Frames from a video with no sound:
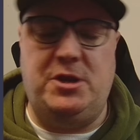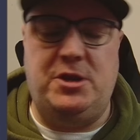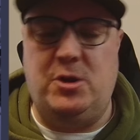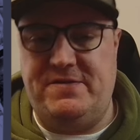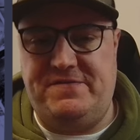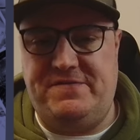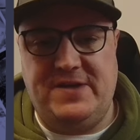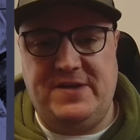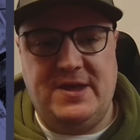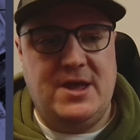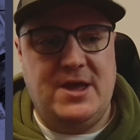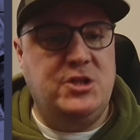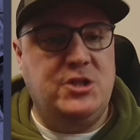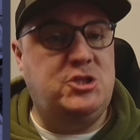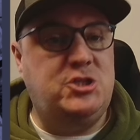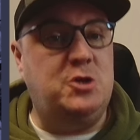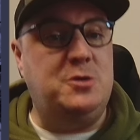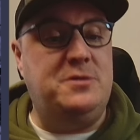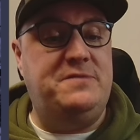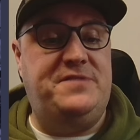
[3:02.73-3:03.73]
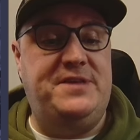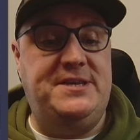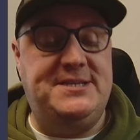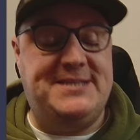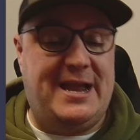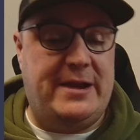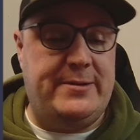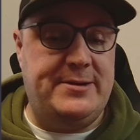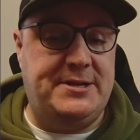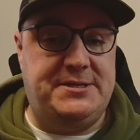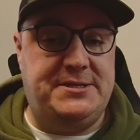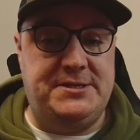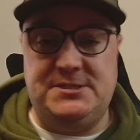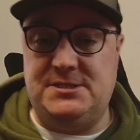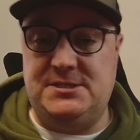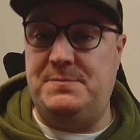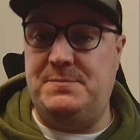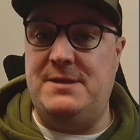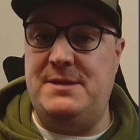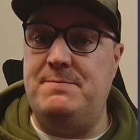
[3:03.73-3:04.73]
You know, if 2 of these
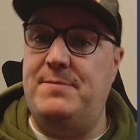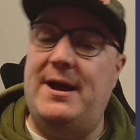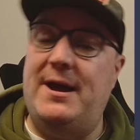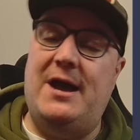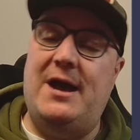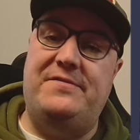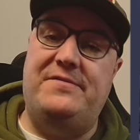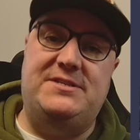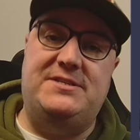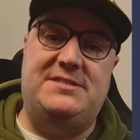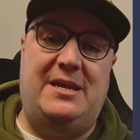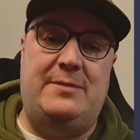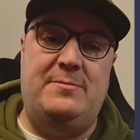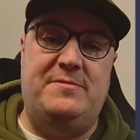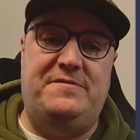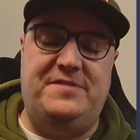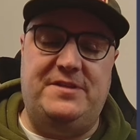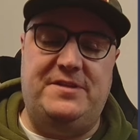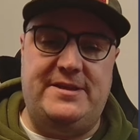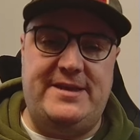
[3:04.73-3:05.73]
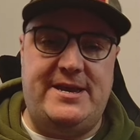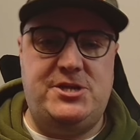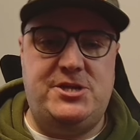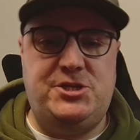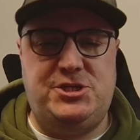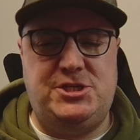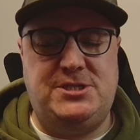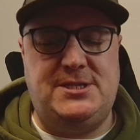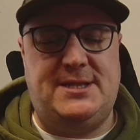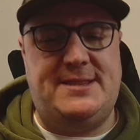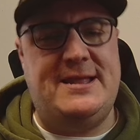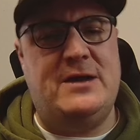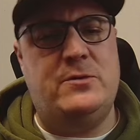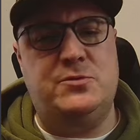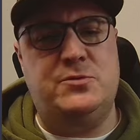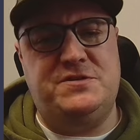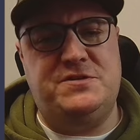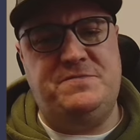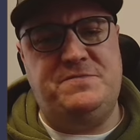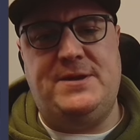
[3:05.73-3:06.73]
characters had been part of the same affiliation, then
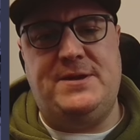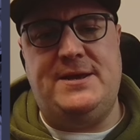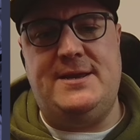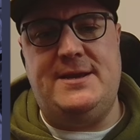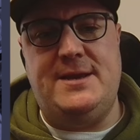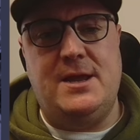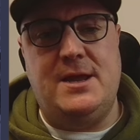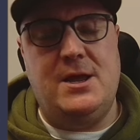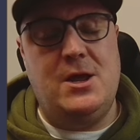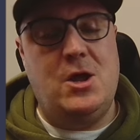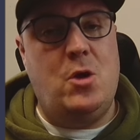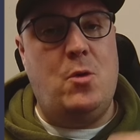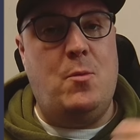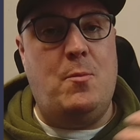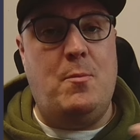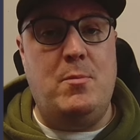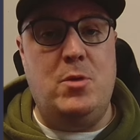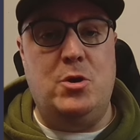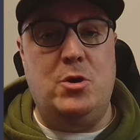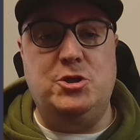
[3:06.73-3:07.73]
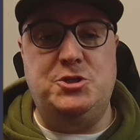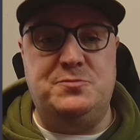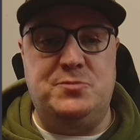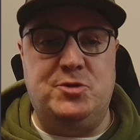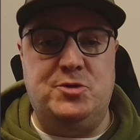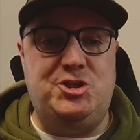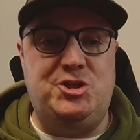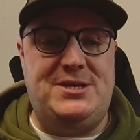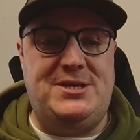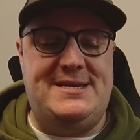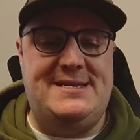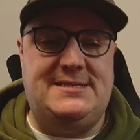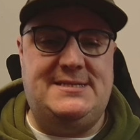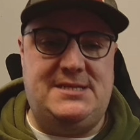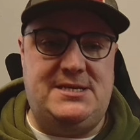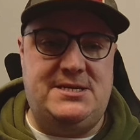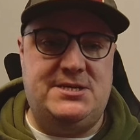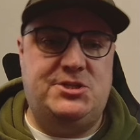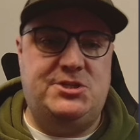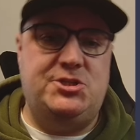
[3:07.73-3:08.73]
that would have been much
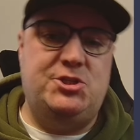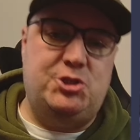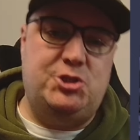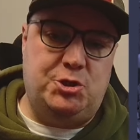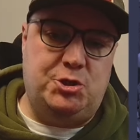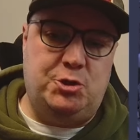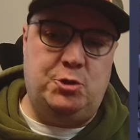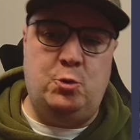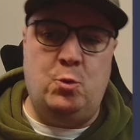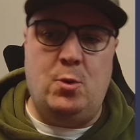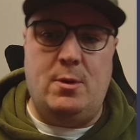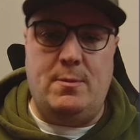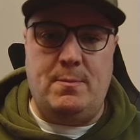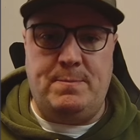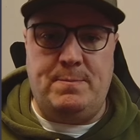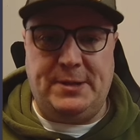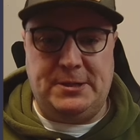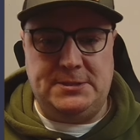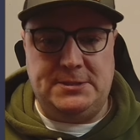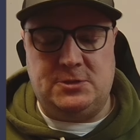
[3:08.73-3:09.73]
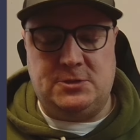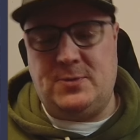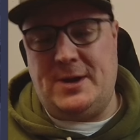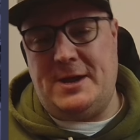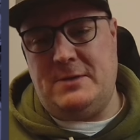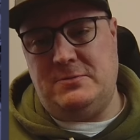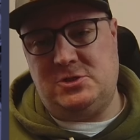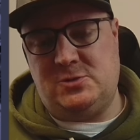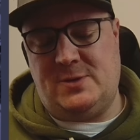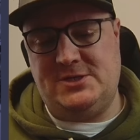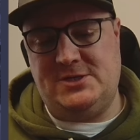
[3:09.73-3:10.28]
easier to build around.